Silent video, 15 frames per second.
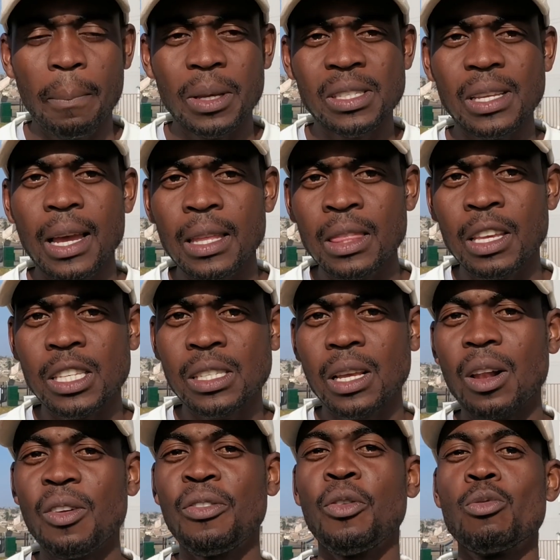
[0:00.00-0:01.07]
Besides the
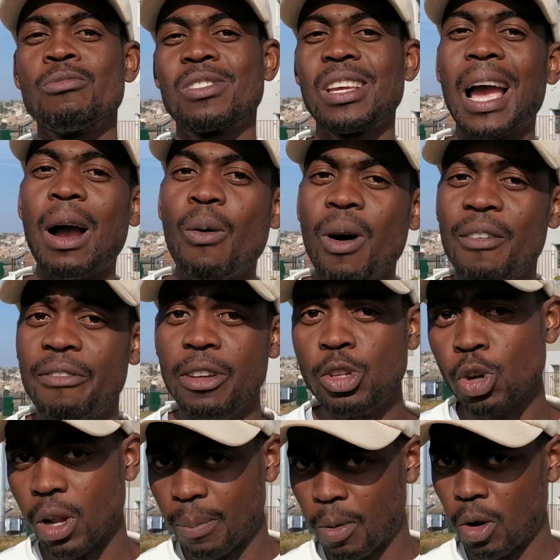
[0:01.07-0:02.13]
cell phone tower
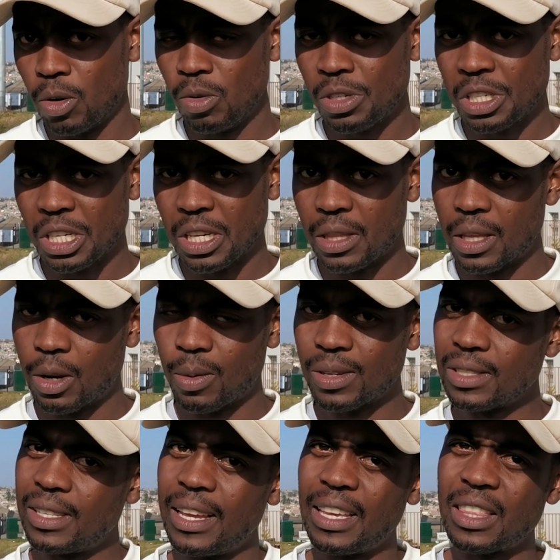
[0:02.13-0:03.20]
visual pollution that was
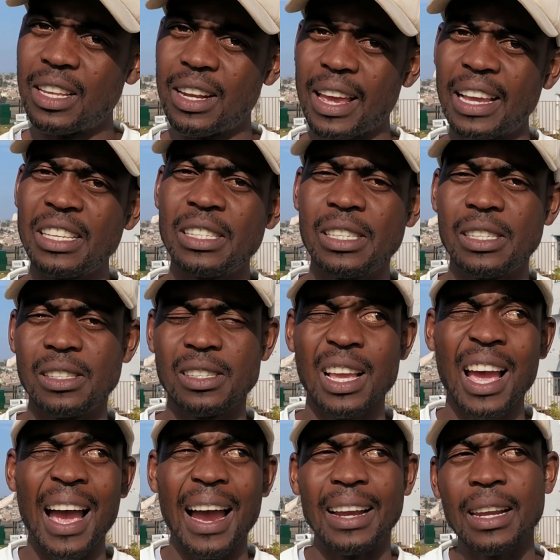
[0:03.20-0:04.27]
there in the 90s,
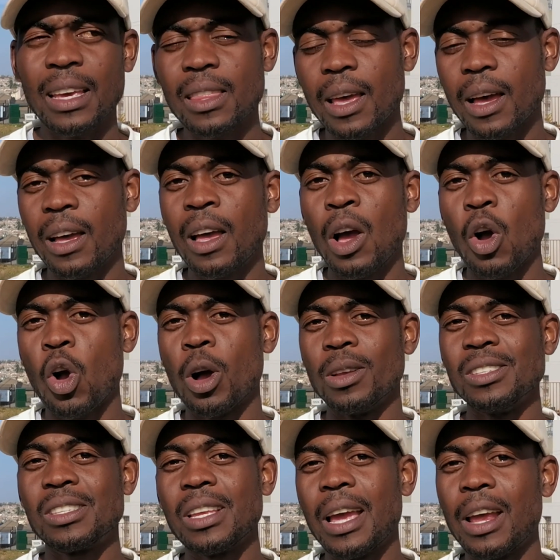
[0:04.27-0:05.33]
another
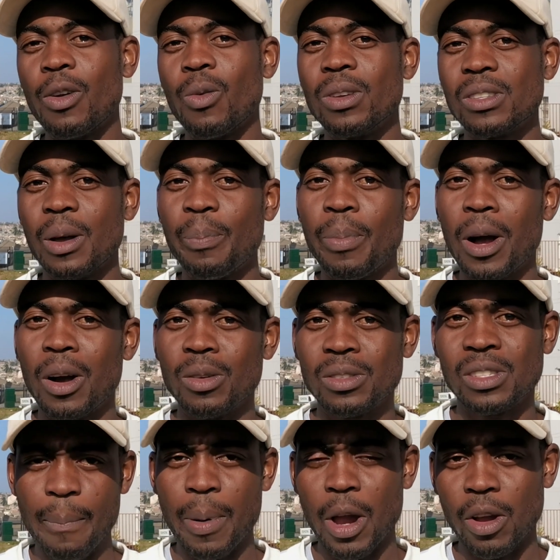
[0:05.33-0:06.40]
concern was about
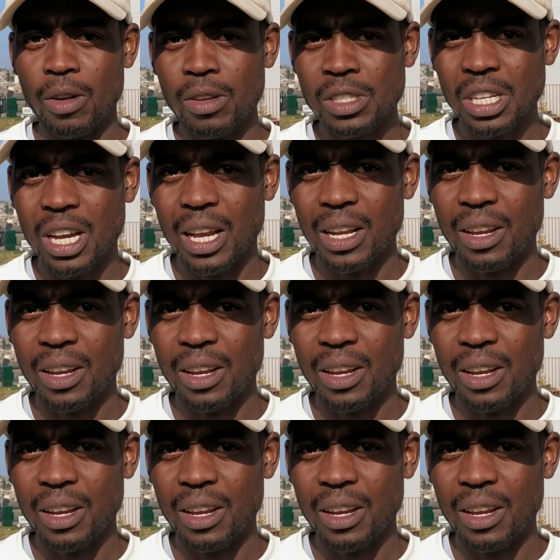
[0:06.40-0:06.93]
biological